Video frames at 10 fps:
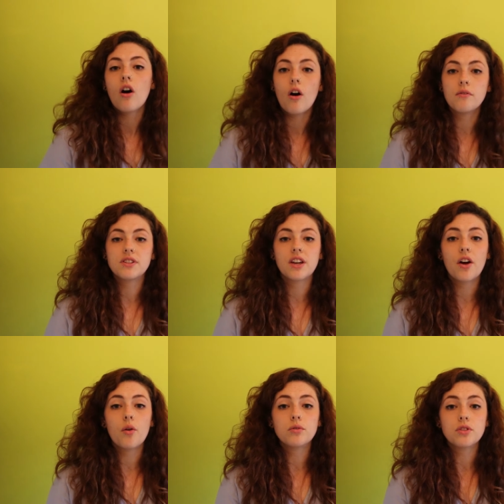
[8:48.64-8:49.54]
Obviously
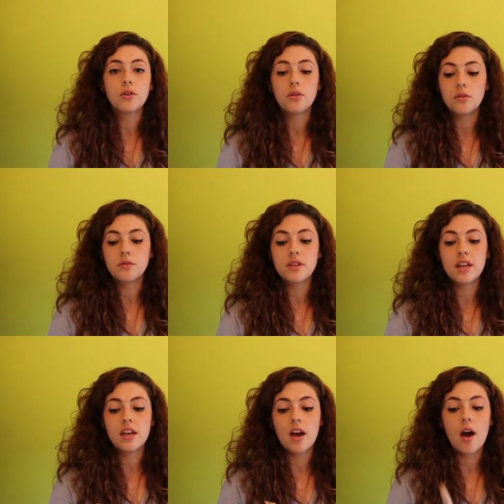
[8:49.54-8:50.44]
I also used
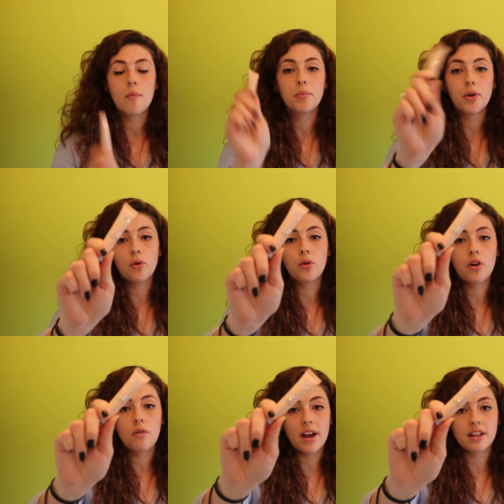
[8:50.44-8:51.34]
the Pure
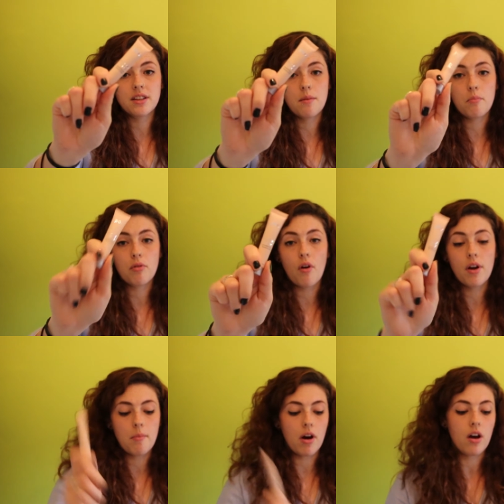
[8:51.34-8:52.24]
Correcting
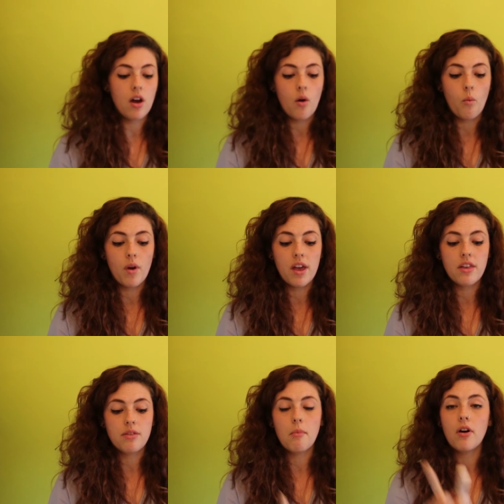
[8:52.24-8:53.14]
Primer
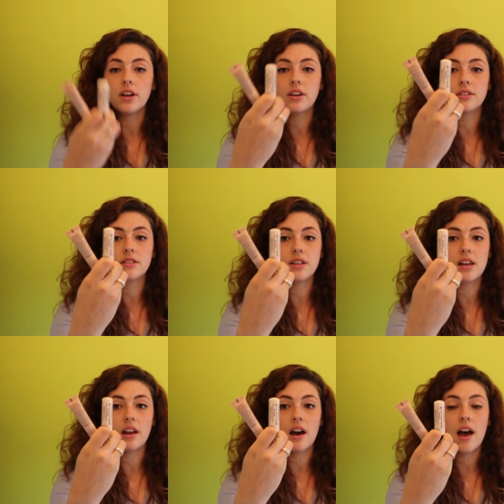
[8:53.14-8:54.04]
with my
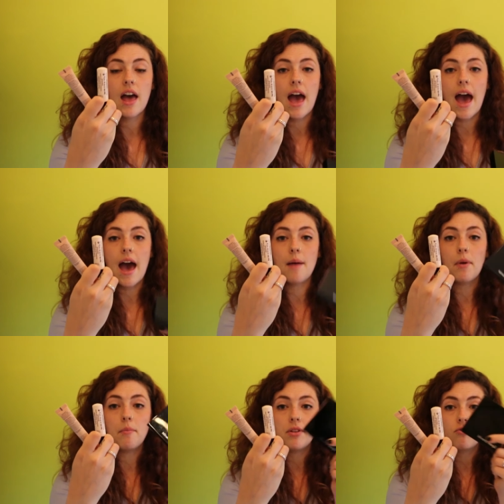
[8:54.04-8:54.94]
concealer and
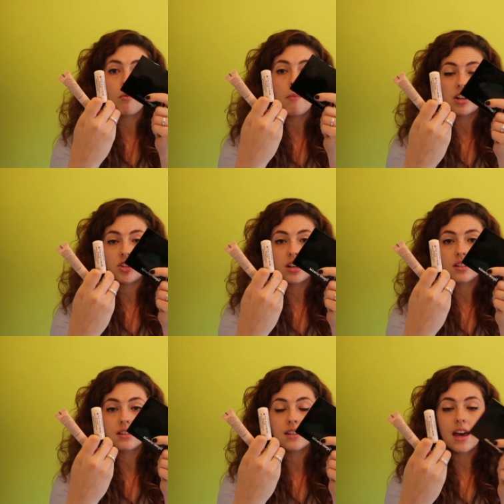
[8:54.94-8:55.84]
my Mineral Magic
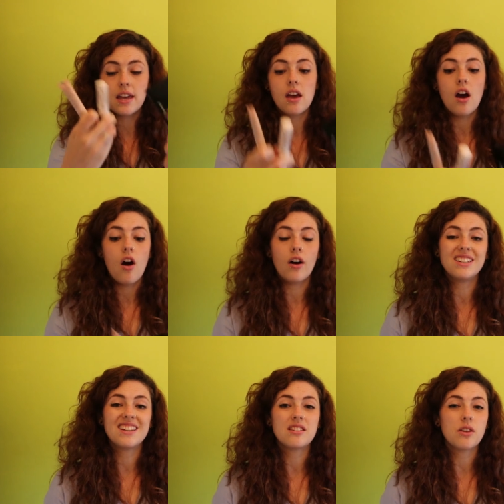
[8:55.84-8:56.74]
today. I
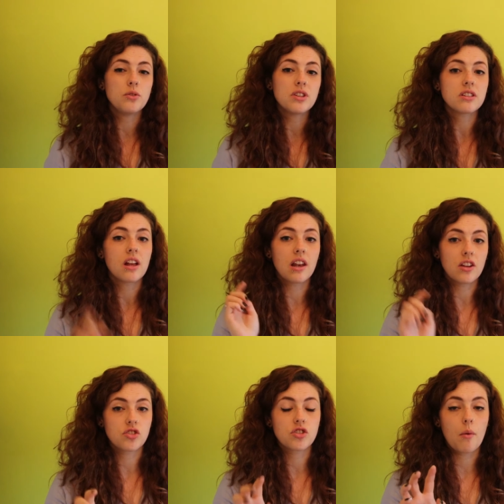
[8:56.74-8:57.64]
did notice at
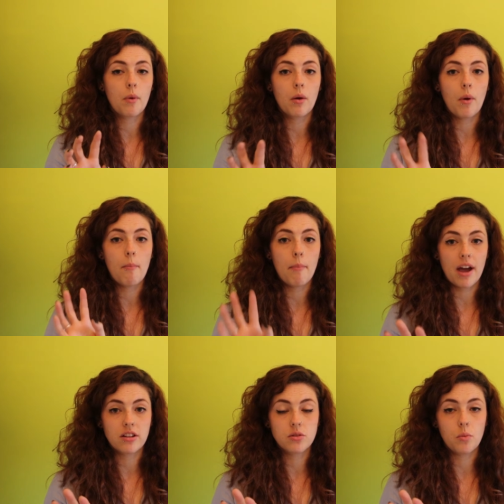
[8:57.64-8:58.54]
lunchtime when I went
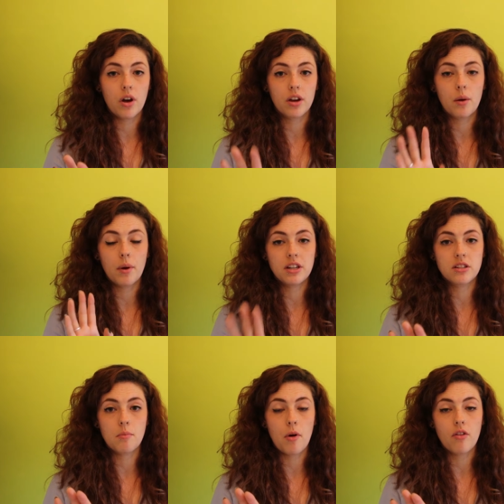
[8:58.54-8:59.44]
back to work and I went
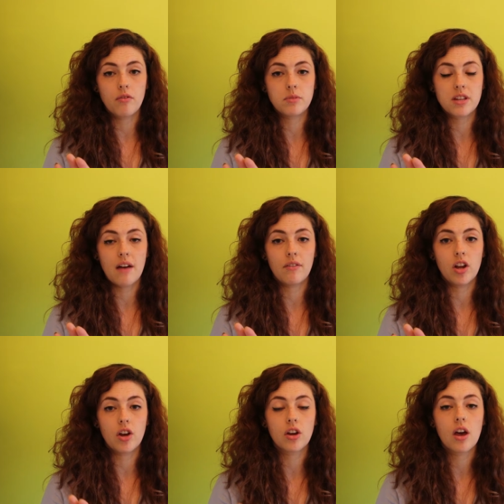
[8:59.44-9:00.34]
into the bathrooms to have a
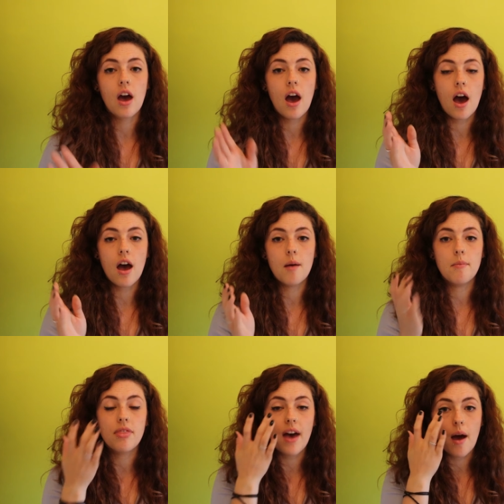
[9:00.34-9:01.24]
look
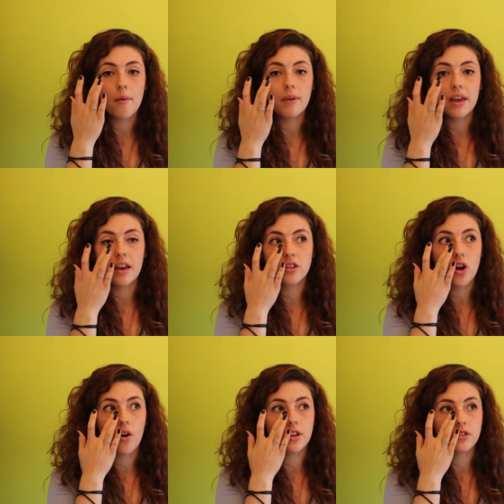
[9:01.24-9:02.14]
that it had
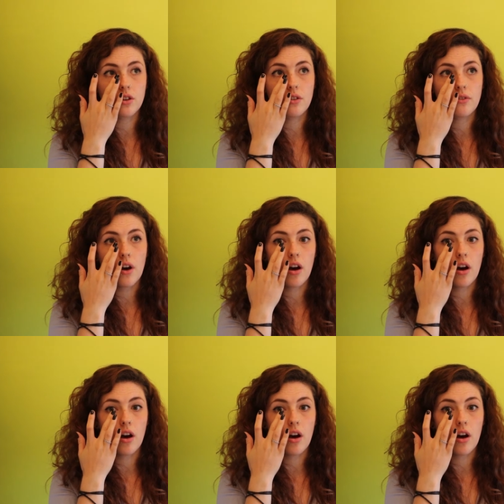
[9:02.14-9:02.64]
kind of